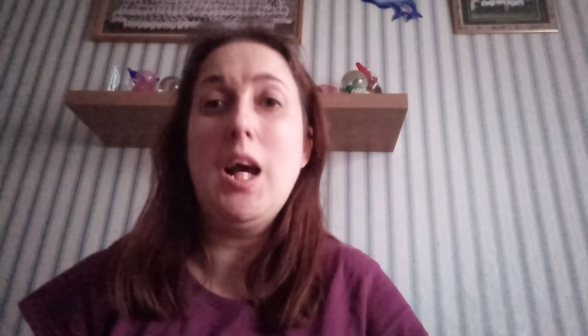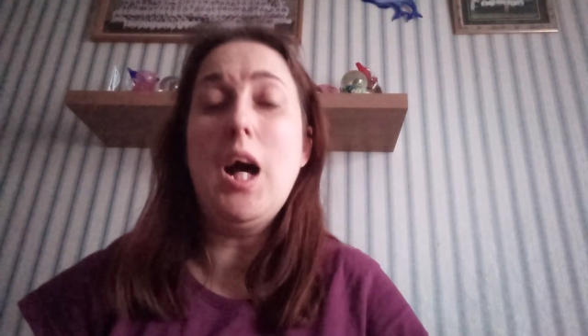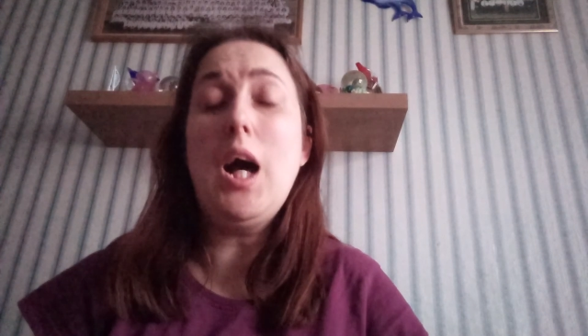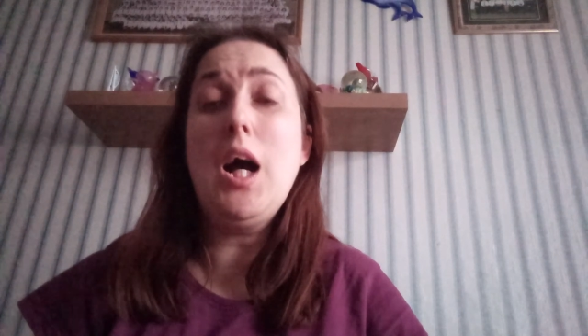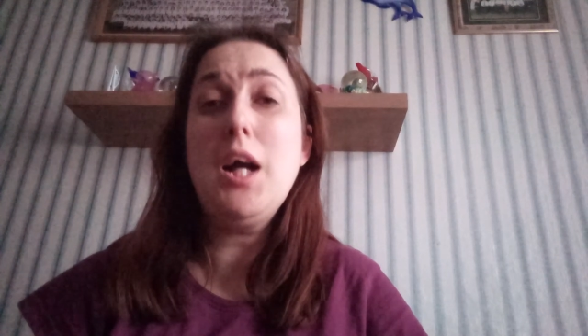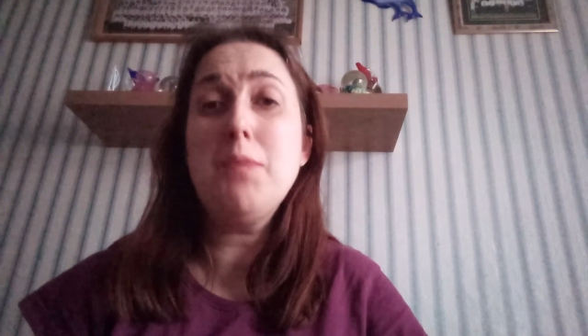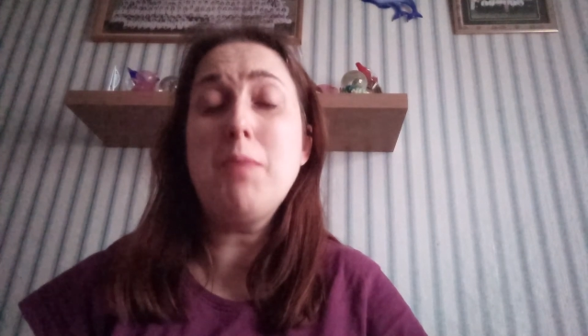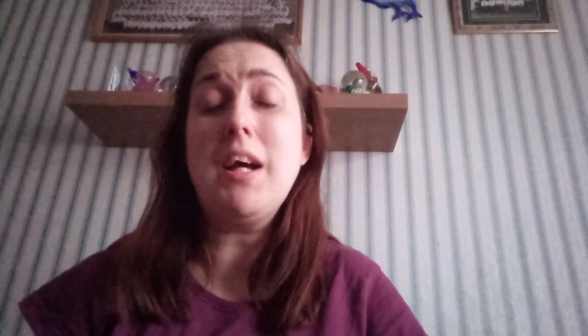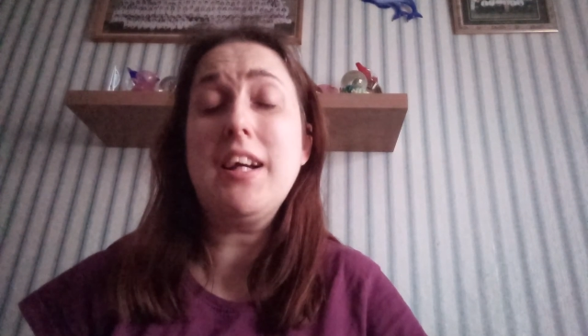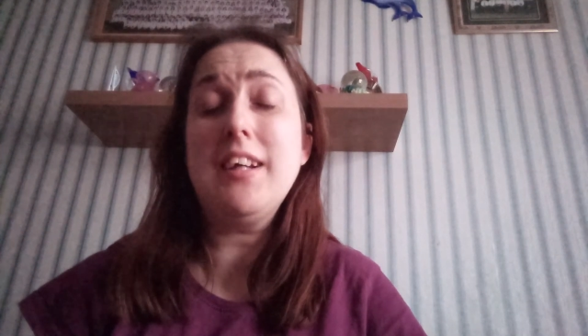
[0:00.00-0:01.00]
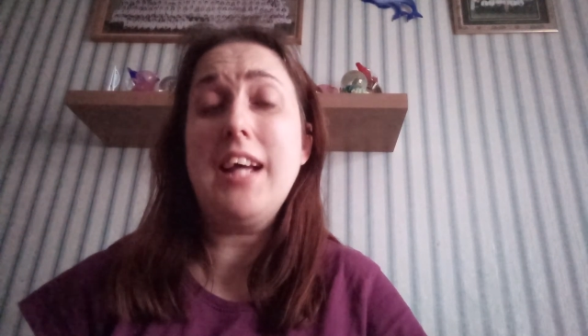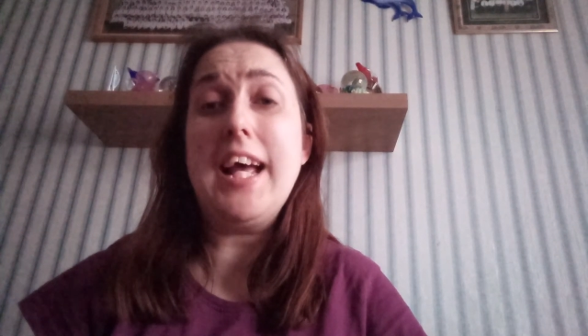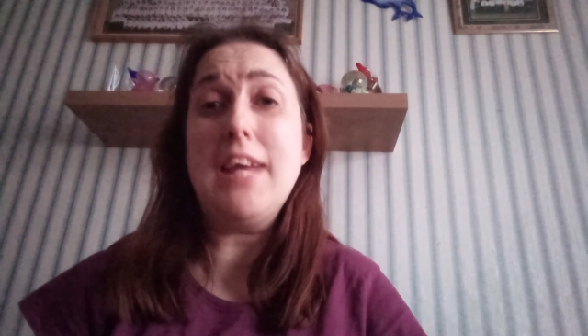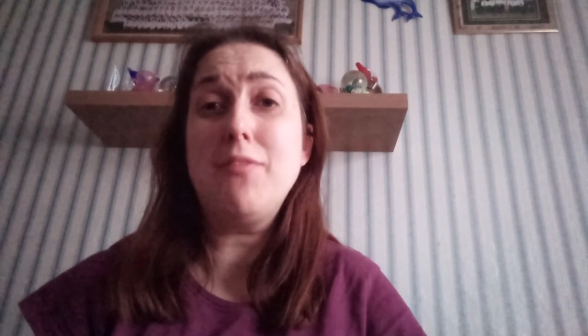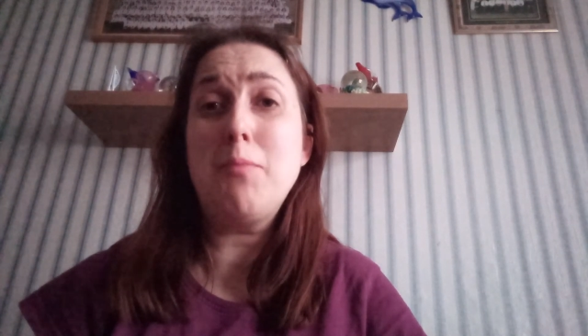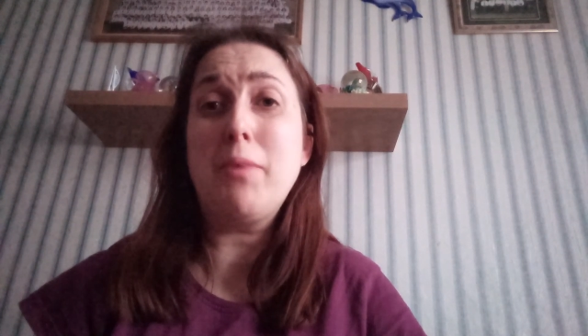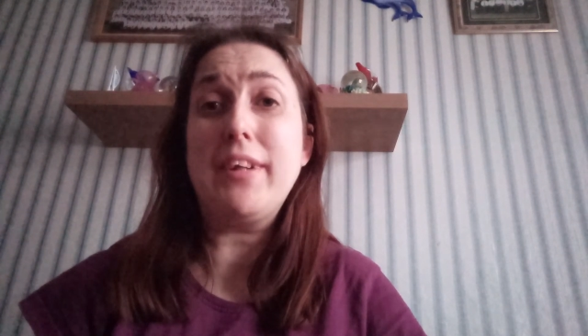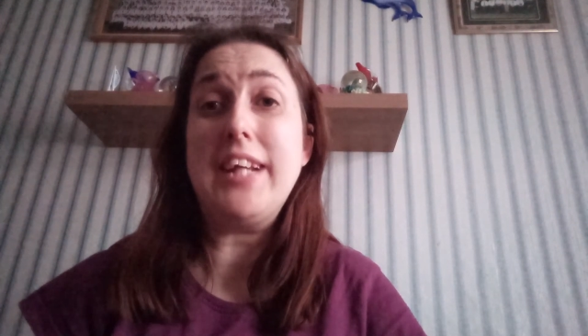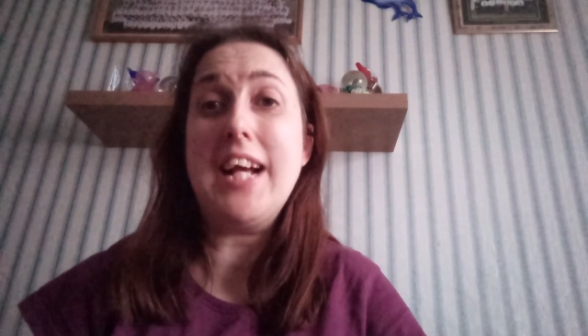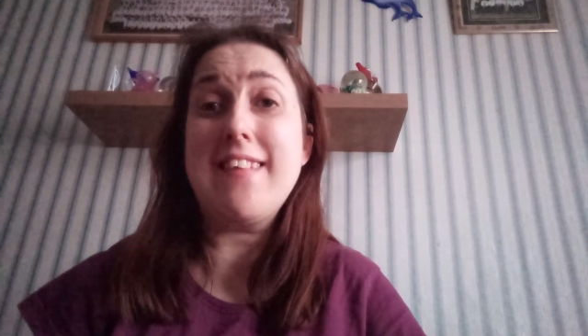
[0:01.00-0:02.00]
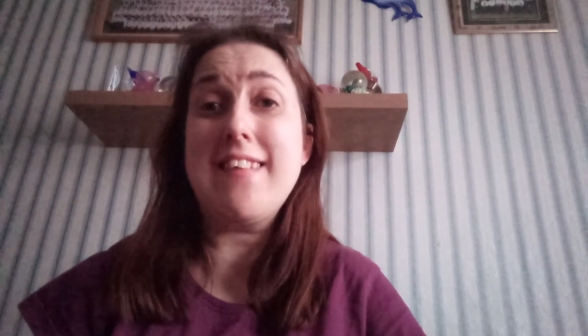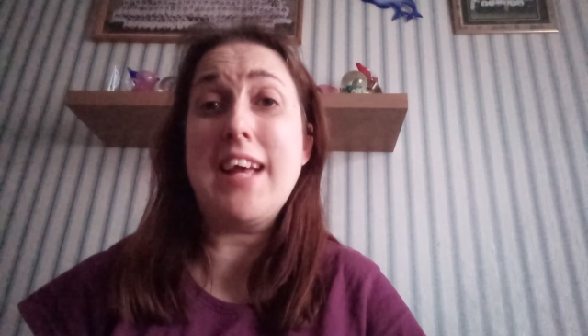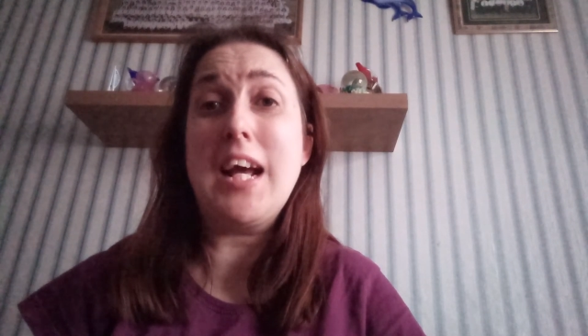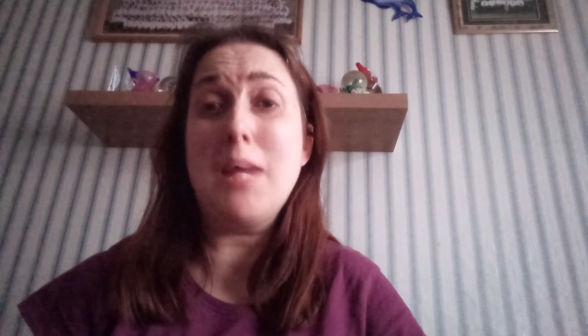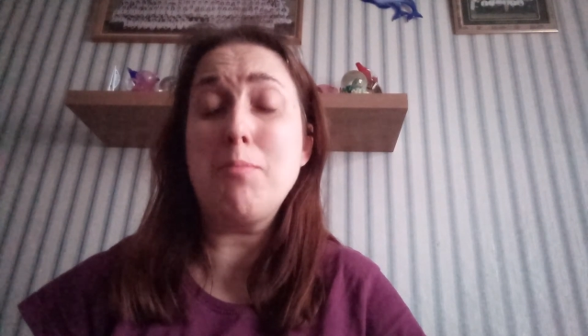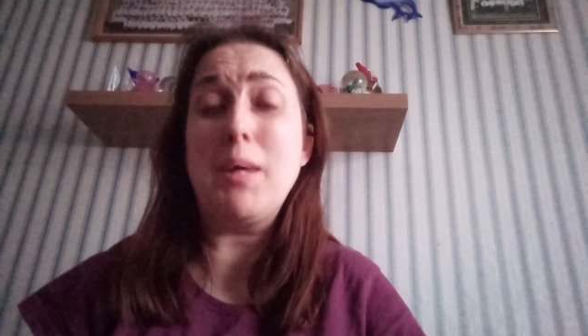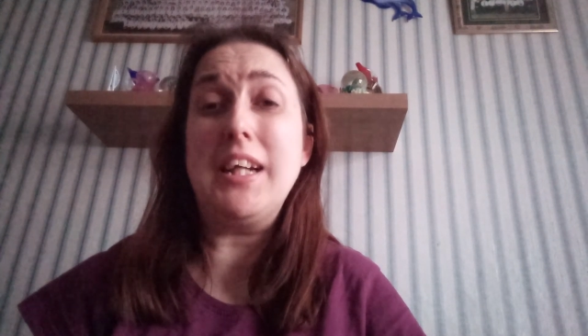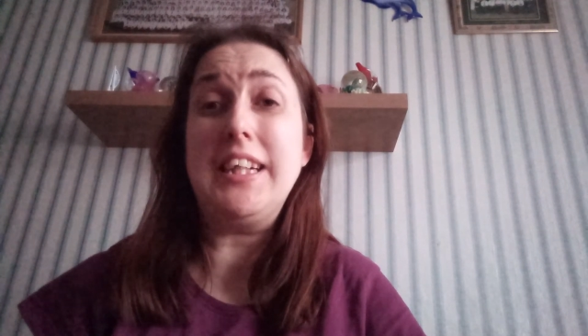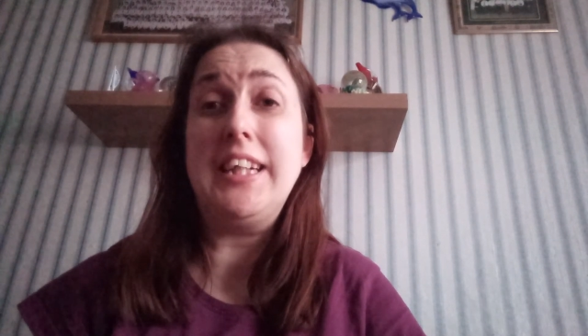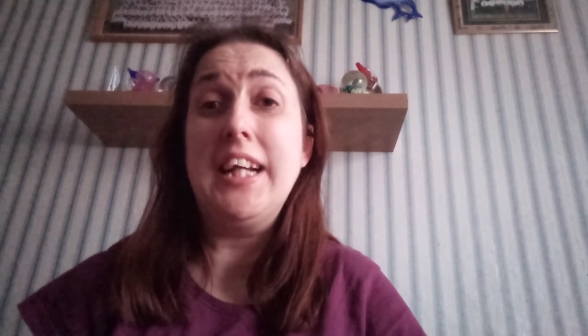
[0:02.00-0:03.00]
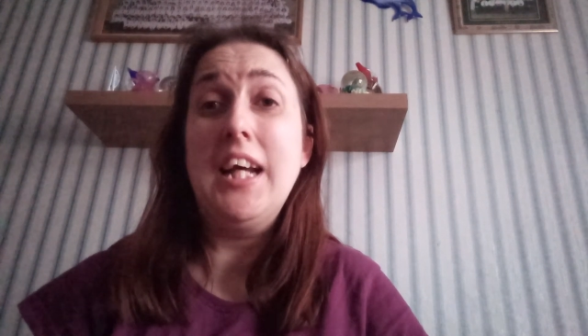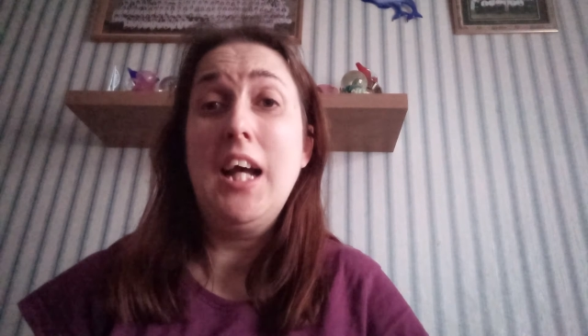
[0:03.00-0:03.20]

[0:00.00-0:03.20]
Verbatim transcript: I hope everybody has a happy